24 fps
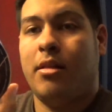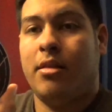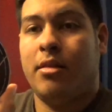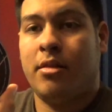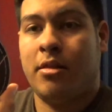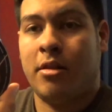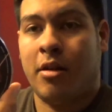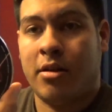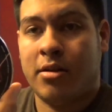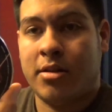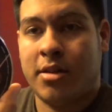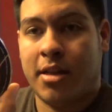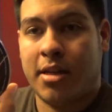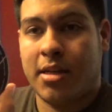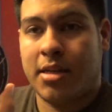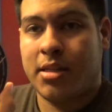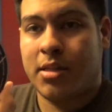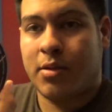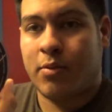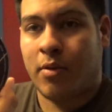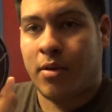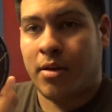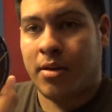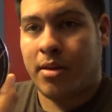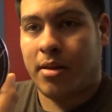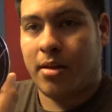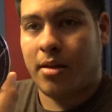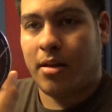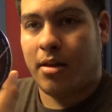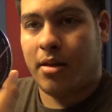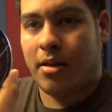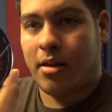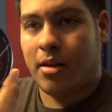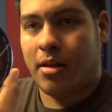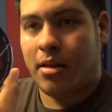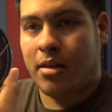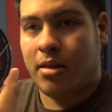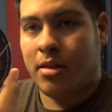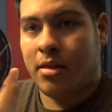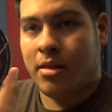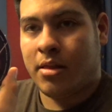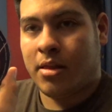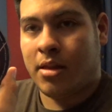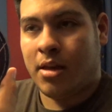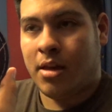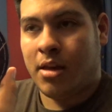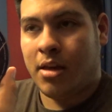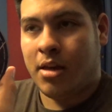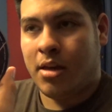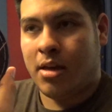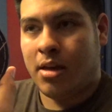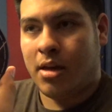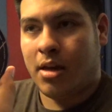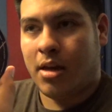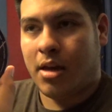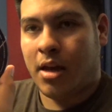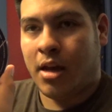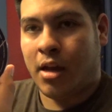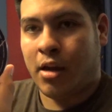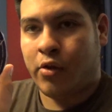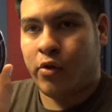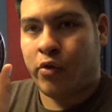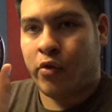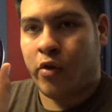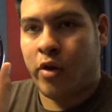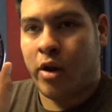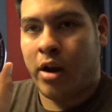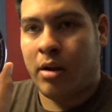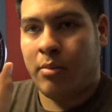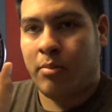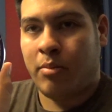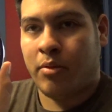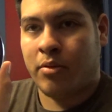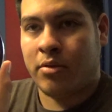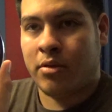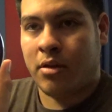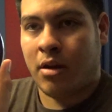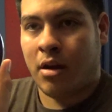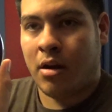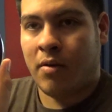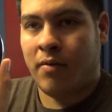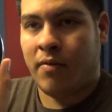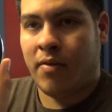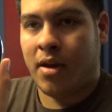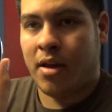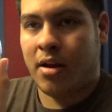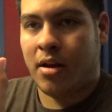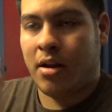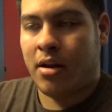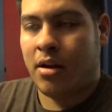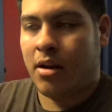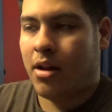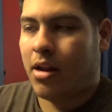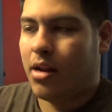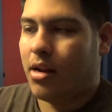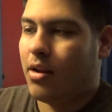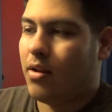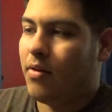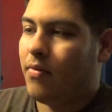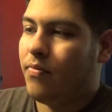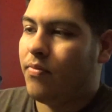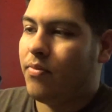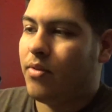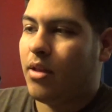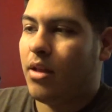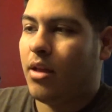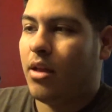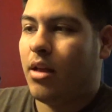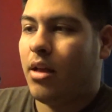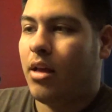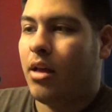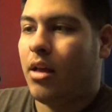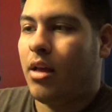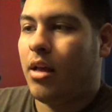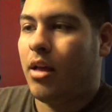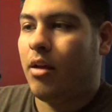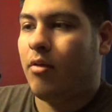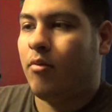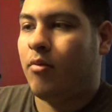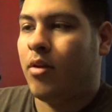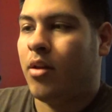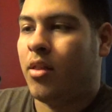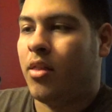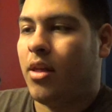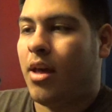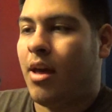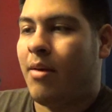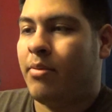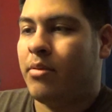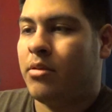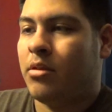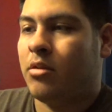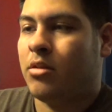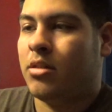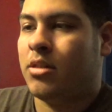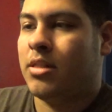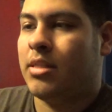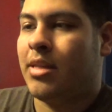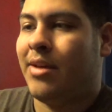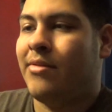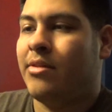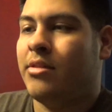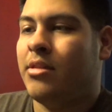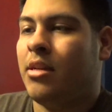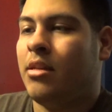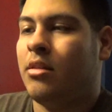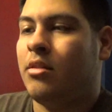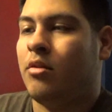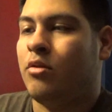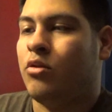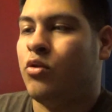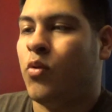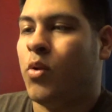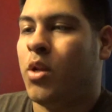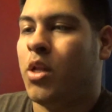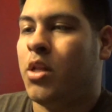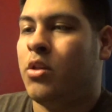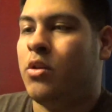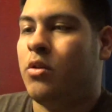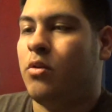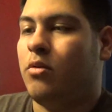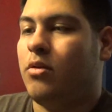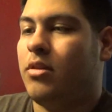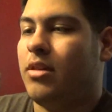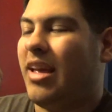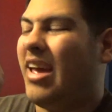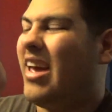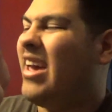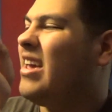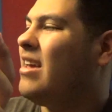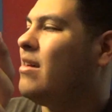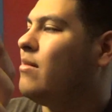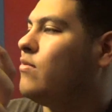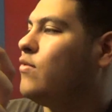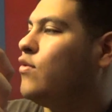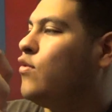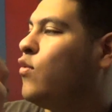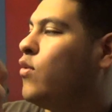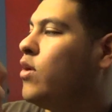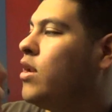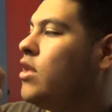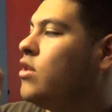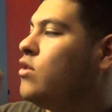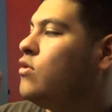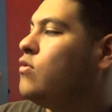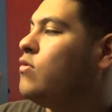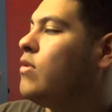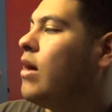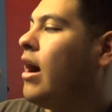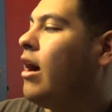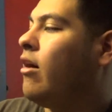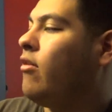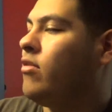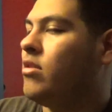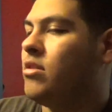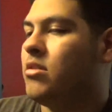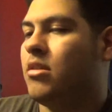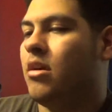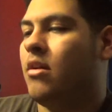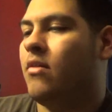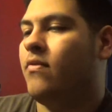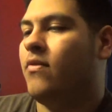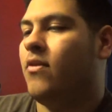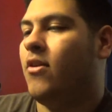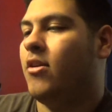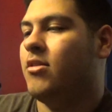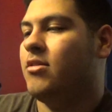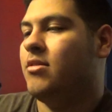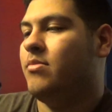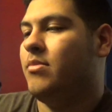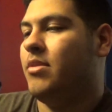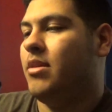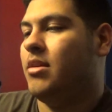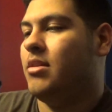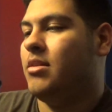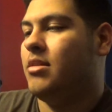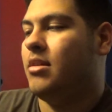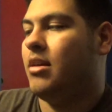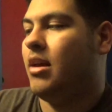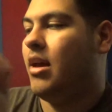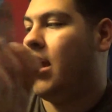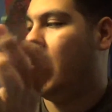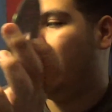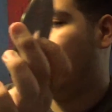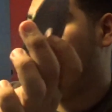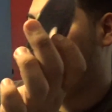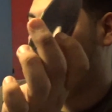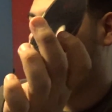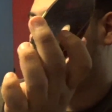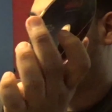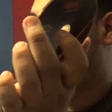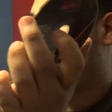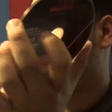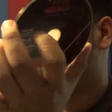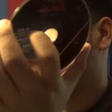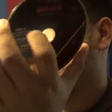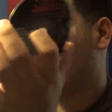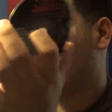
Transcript: third disc with the incredible Darth Vader in it, with episodes 17 through 22. Damn, 22 hours of awesomeness, and each having their